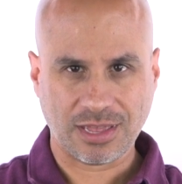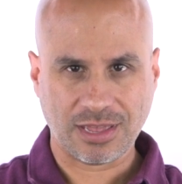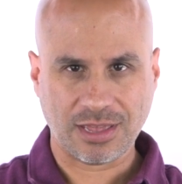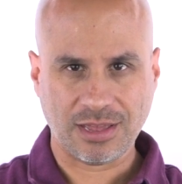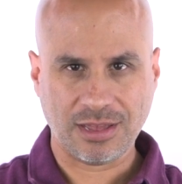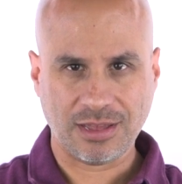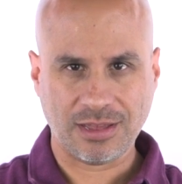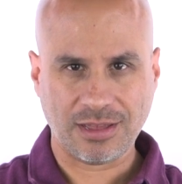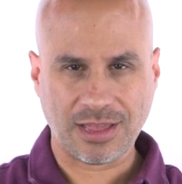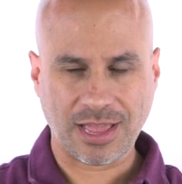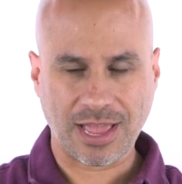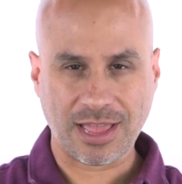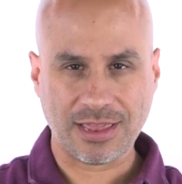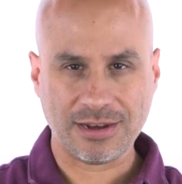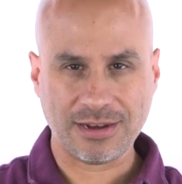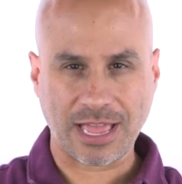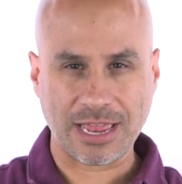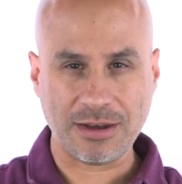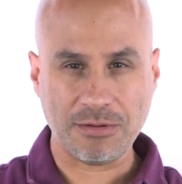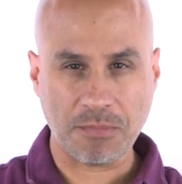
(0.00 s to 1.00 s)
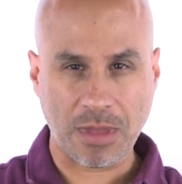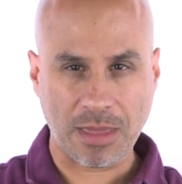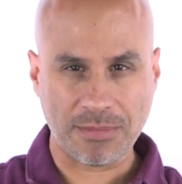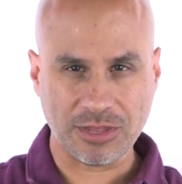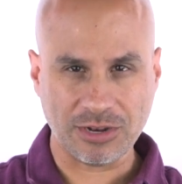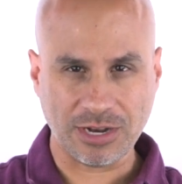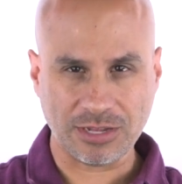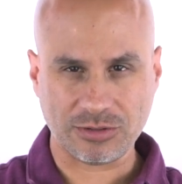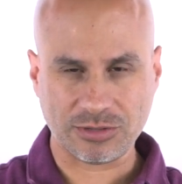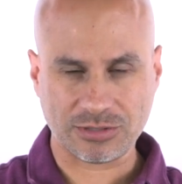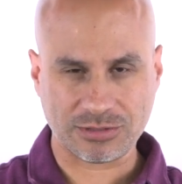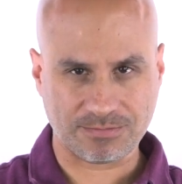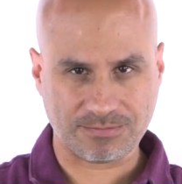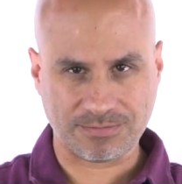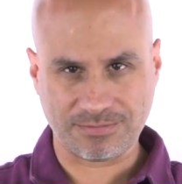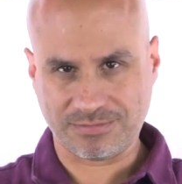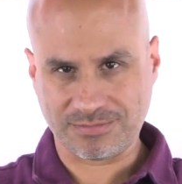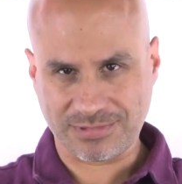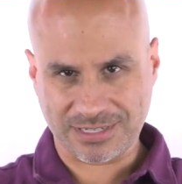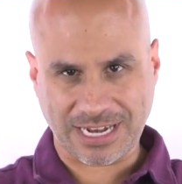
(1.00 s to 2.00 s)
uh, and, and maybe you need to
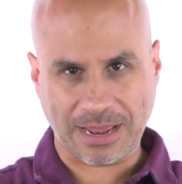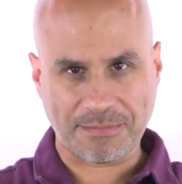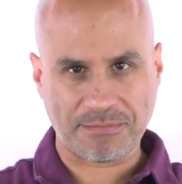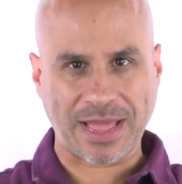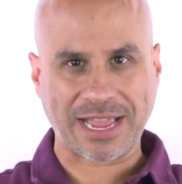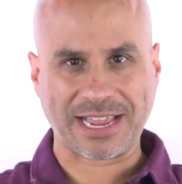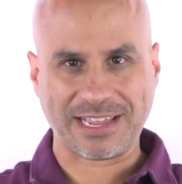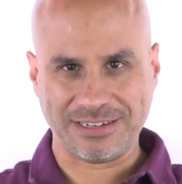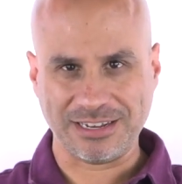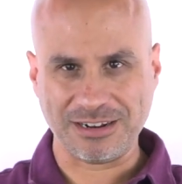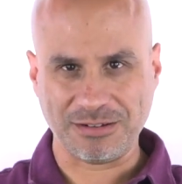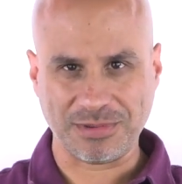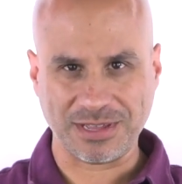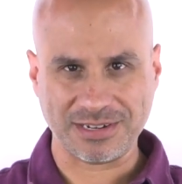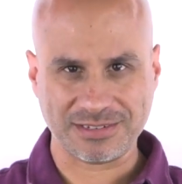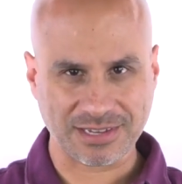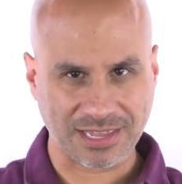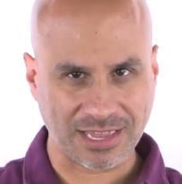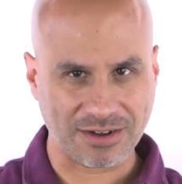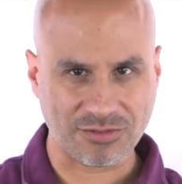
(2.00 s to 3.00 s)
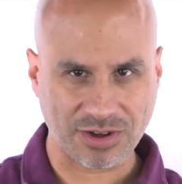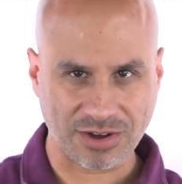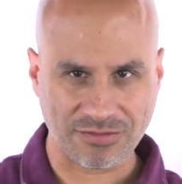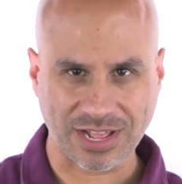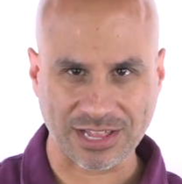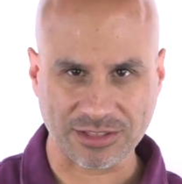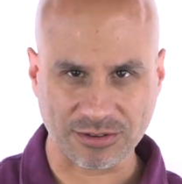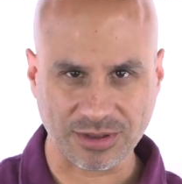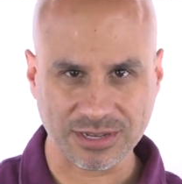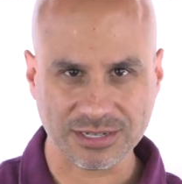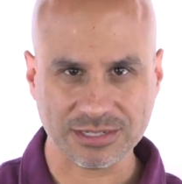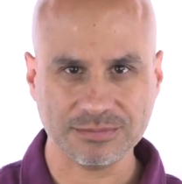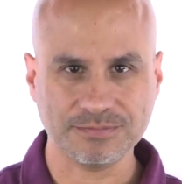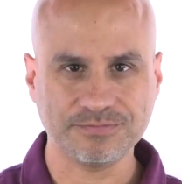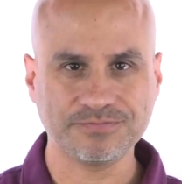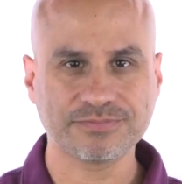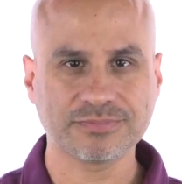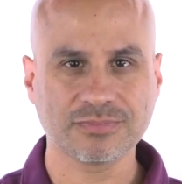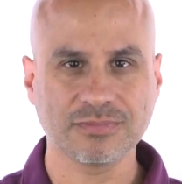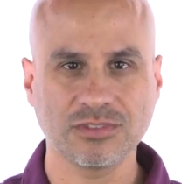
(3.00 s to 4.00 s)
step back a little bit and reevaluate.
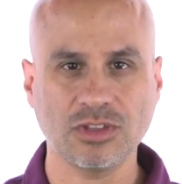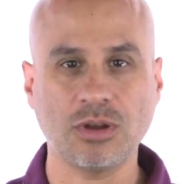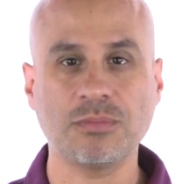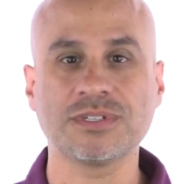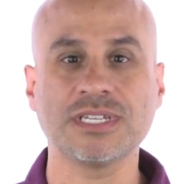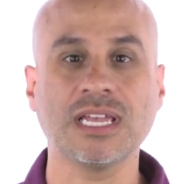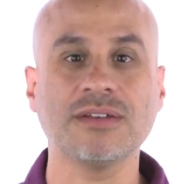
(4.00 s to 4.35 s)
Number